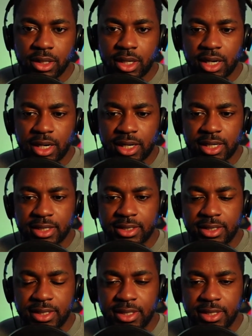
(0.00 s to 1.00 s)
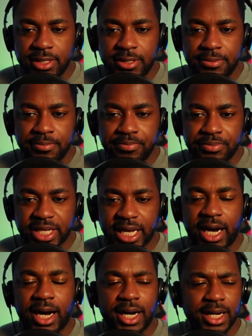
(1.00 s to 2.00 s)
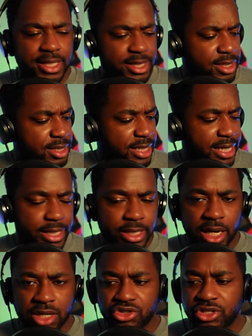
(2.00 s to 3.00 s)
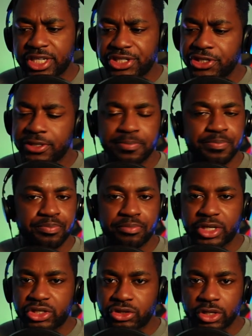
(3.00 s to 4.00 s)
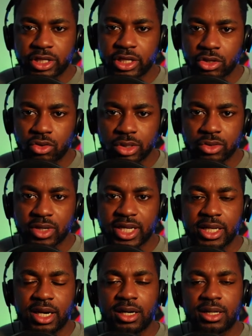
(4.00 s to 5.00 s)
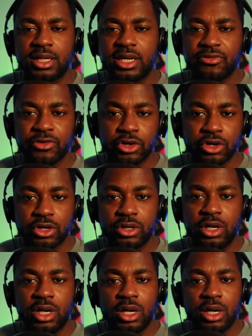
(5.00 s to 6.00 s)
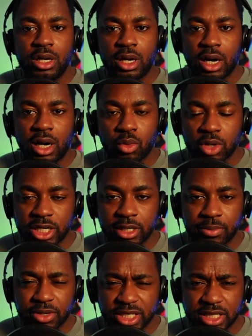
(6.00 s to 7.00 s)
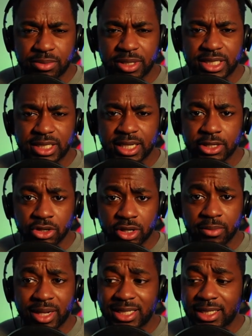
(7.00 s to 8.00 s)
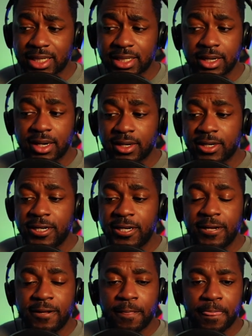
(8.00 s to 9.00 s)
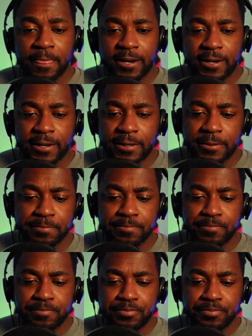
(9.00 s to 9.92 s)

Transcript: Uh, the I indoctrination, make sure that they're going through indoc. If you're uh, one of the participants and your command's indoc, um,